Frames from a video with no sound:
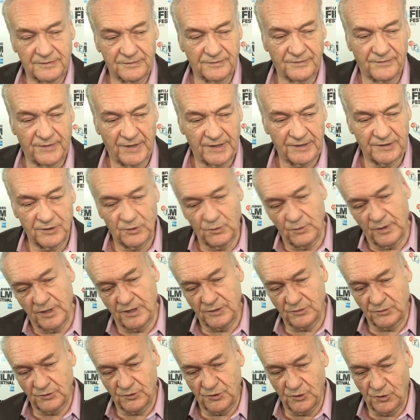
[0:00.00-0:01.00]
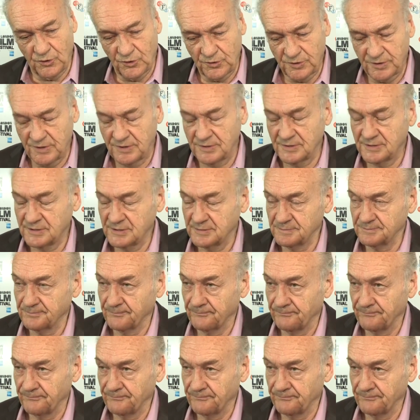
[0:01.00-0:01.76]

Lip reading: find a way to the audience.